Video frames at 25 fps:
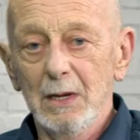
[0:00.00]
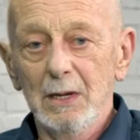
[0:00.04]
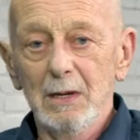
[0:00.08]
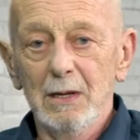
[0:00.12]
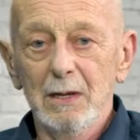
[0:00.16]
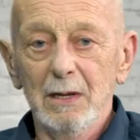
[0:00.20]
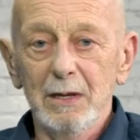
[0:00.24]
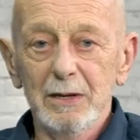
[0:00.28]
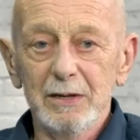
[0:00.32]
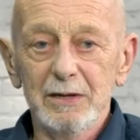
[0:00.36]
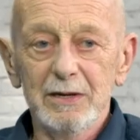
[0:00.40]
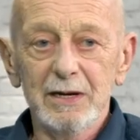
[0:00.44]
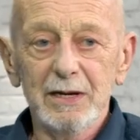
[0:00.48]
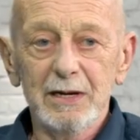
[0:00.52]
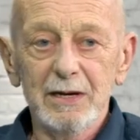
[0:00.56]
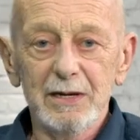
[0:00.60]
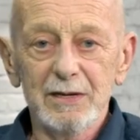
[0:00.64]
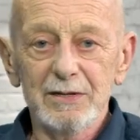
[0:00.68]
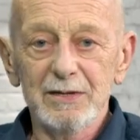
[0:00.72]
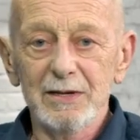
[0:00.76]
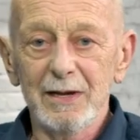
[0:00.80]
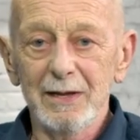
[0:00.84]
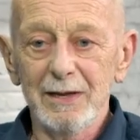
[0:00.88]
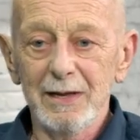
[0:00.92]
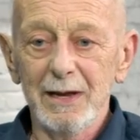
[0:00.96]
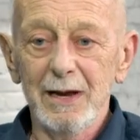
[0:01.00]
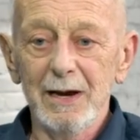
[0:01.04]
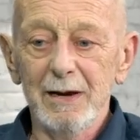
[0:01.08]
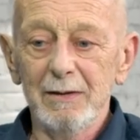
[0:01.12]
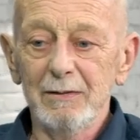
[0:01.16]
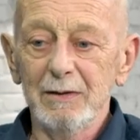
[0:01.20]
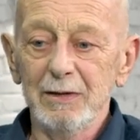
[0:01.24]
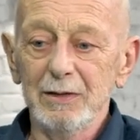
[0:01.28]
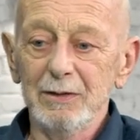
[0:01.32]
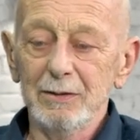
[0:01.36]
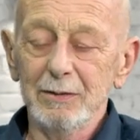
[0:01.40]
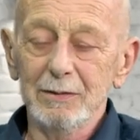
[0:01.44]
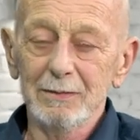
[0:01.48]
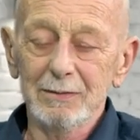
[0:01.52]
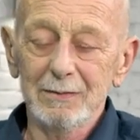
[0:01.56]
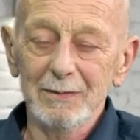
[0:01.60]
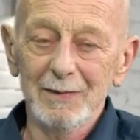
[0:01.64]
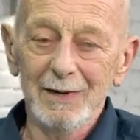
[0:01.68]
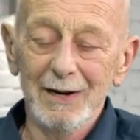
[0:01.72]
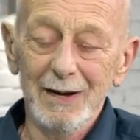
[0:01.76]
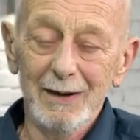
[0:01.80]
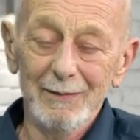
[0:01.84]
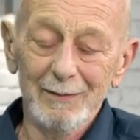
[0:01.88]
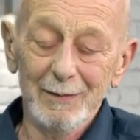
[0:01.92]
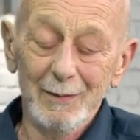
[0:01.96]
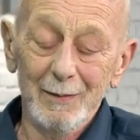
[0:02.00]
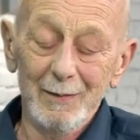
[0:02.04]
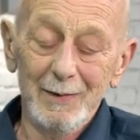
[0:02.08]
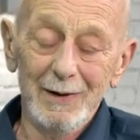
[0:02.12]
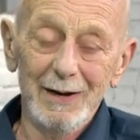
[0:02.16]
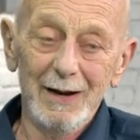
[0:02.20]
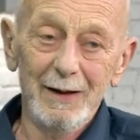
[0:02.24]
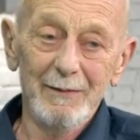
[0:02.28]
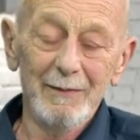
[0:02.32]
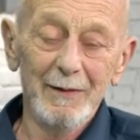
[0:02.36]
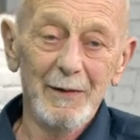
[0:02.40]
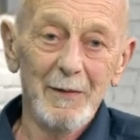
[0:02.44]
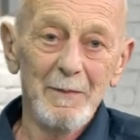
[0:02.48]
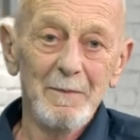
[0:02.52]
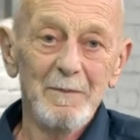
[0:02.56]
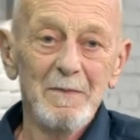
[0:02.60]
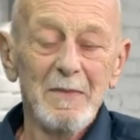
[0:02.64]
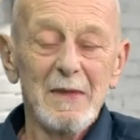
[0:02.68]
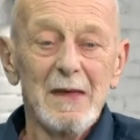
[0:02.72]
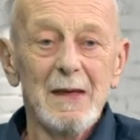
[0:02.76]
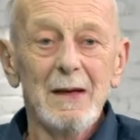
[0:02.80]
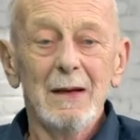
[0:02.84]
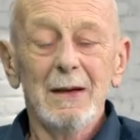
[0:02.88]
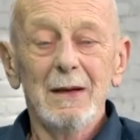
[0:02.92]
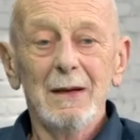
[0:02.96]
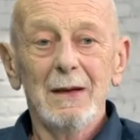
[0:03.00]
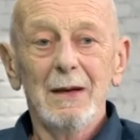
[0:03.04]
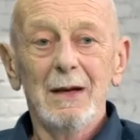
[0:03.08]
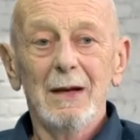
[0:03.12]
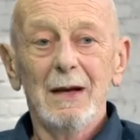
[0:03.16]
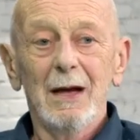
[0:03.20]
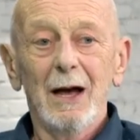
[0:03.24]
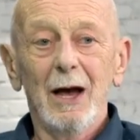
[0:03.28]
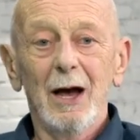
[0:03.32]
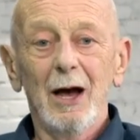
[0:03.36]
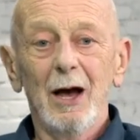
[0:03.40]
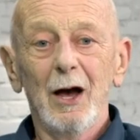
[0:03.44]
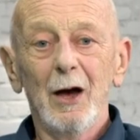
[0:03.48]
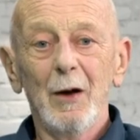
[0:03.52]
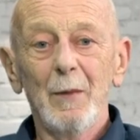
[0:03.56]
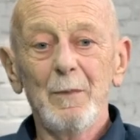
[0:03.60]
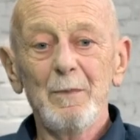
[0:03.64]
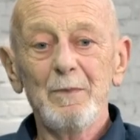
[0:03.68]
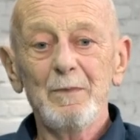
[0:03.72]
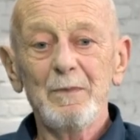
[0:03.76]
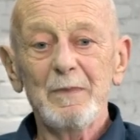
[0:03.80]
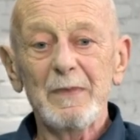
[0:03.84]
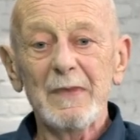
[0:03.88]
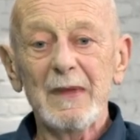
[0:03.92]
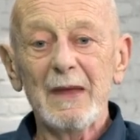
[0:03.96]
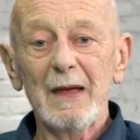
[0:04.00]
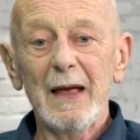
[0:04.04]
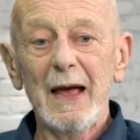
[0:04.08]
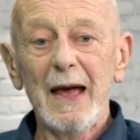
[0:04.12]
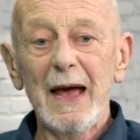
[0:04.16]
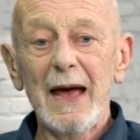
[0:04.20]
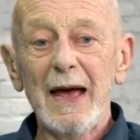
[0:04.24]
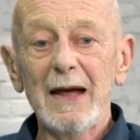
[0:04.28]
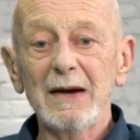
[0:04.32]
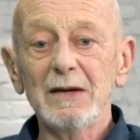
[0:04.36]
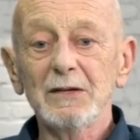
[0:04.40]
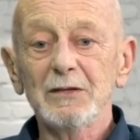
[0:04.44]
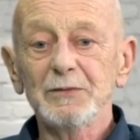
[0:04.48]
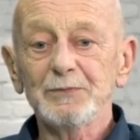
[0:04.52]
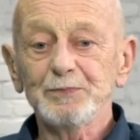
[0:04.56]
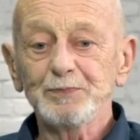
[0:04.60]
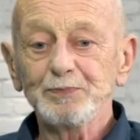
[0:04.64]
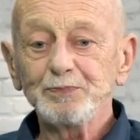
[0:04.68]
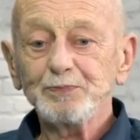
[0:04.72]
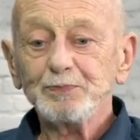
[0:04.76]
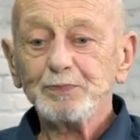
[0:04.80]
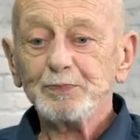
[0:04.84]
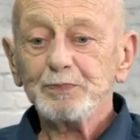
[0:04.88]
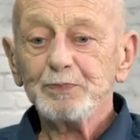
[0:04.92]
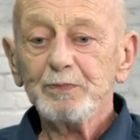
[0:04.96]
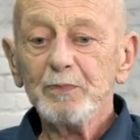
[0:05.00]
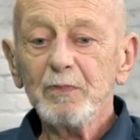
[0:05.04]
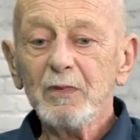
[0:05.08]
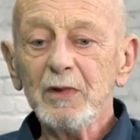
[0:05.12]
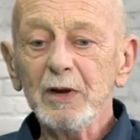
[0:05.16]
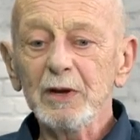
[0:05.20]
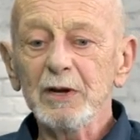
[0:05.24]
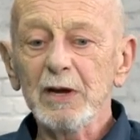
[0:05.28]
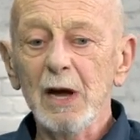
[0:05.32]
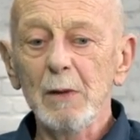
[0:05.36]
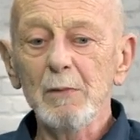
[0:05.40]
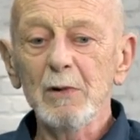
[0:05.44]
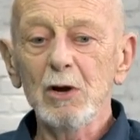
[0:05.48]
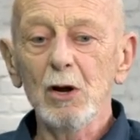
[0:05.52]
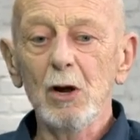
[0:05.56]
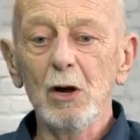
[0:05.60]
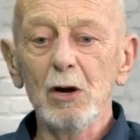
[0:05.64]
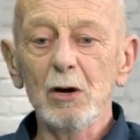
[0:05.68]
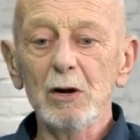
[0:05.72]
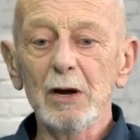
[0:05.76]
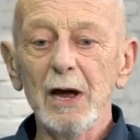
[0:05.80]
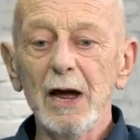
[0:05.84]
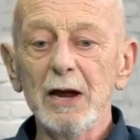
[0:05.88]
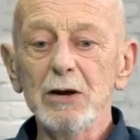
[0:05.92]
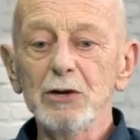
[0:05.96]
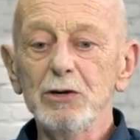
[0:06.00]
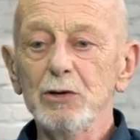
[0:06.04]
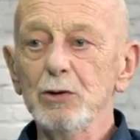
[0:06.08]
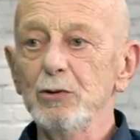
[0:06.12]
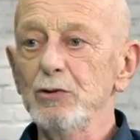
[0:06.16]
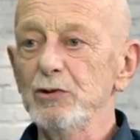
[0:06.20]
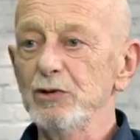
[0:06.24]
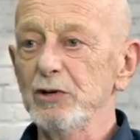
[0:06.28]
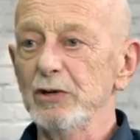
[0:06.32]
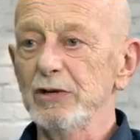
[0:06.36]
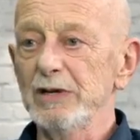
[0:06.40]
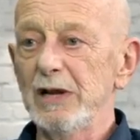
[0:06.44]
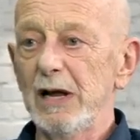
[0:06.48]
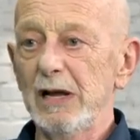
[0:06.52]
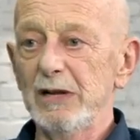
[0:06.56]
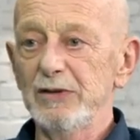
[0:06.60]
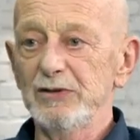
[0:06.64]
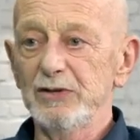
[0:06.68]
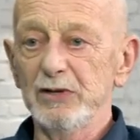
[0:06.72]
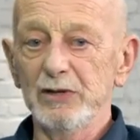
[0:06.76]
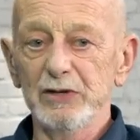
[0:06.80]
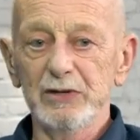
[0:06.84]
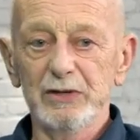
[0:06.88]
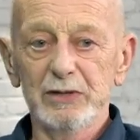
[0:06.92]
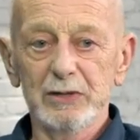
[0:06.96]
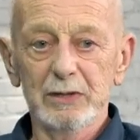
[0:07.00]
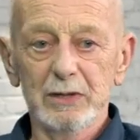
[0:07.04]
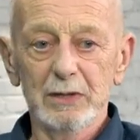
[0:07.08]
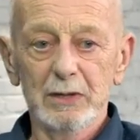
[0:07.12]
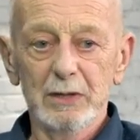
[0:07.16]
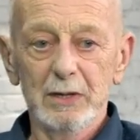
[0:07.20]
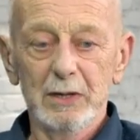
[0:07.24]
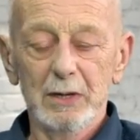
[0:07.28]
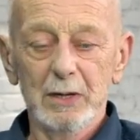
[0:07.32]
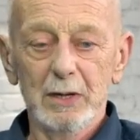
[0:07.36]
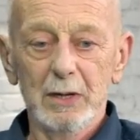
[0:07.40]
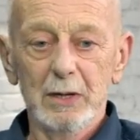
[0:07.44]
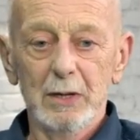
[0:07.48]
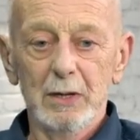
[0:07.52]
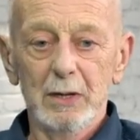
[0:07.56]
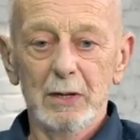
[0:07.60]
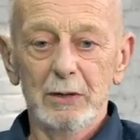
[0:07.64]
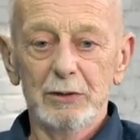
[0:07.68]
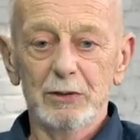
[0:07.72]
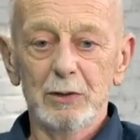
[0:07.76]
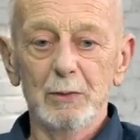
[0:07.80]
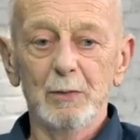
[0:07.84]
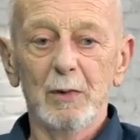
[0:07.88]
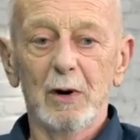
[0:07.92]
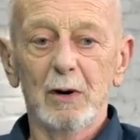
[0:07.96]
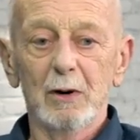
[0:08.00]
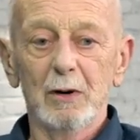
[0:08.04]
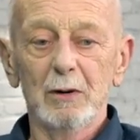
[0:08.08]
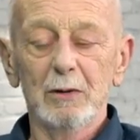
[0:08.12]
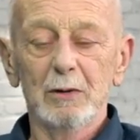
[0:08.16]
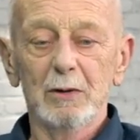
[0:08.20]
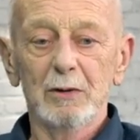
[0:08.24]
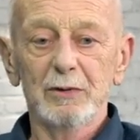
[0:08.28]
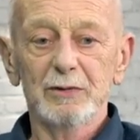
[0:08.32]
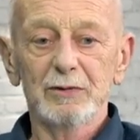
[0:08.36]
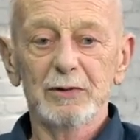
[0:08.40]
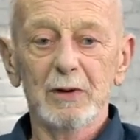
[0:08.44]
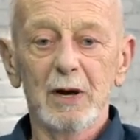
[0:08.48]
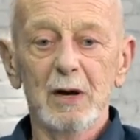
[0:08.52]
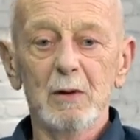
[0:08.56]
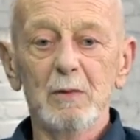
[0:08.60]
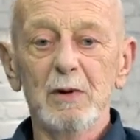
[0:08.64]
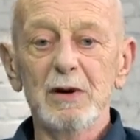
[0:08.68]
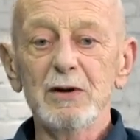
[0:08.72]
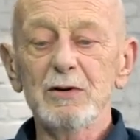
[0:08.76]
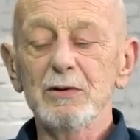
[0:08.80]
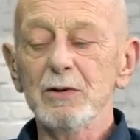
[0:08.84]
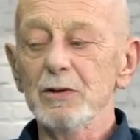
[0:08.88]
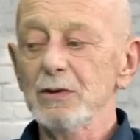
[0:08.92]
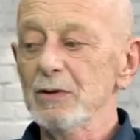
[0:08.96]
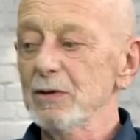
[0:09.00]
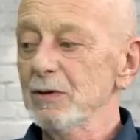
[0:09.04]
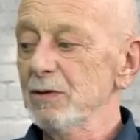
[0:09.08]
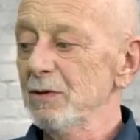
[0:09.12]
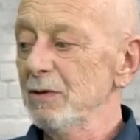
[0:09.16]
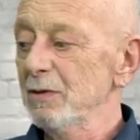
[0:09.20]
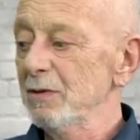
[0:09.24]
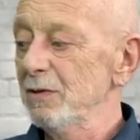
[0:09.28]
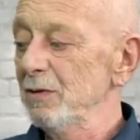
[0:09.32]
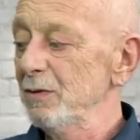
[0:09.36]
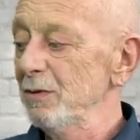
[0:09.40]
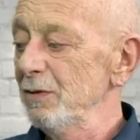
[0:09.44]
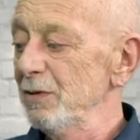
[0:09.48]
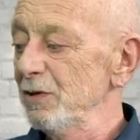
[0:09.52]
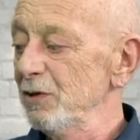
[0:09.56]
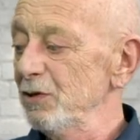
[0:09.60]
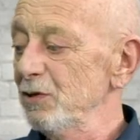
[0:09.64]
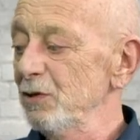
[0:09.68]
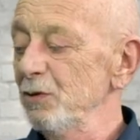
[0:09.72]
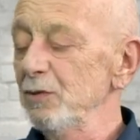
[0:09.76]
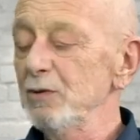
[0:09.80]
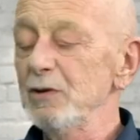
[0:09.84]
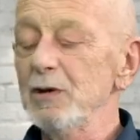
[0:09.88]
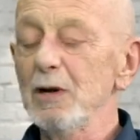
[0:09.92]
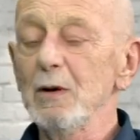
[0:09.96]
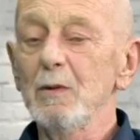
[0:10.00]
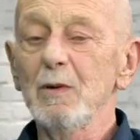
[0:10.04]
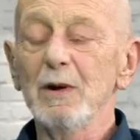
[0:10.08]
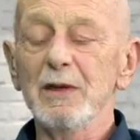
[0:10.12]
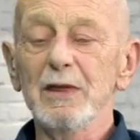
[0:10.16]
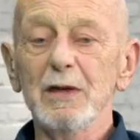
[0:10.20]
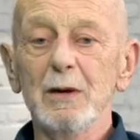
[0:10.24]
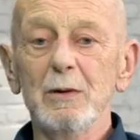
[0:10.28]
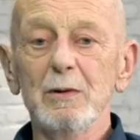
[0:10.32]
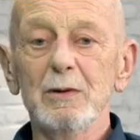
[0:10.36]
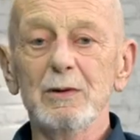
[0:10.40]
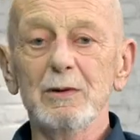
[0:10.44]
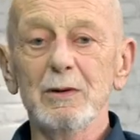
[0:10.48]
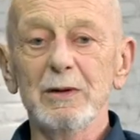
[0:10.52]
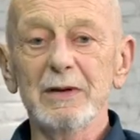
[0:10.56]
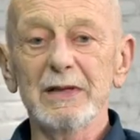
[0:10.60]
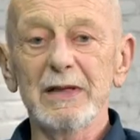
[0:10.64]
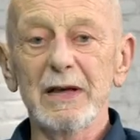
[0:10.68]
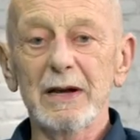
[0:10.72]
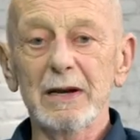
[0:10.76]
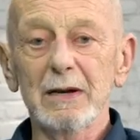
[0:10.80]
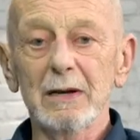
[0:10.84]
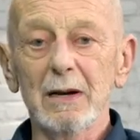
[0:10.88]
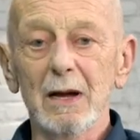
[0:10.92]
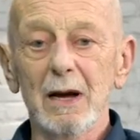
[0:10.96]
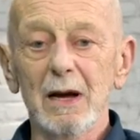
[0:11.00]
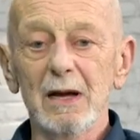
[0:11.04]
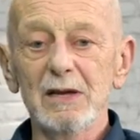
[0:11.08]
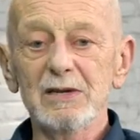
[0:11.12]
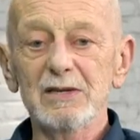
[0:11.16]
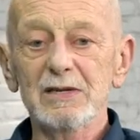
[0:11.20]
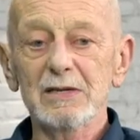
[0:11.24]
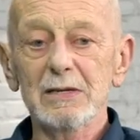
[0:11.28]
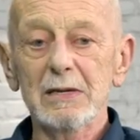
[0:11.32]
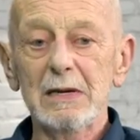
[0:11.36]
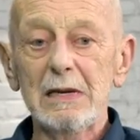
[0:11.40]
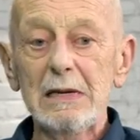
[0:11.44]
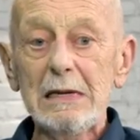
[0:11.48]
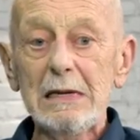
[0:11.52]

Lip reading: the tickets are there, and whatever. And come along and choose your dancers tomorrow. So I went to the studio where they were doing that class,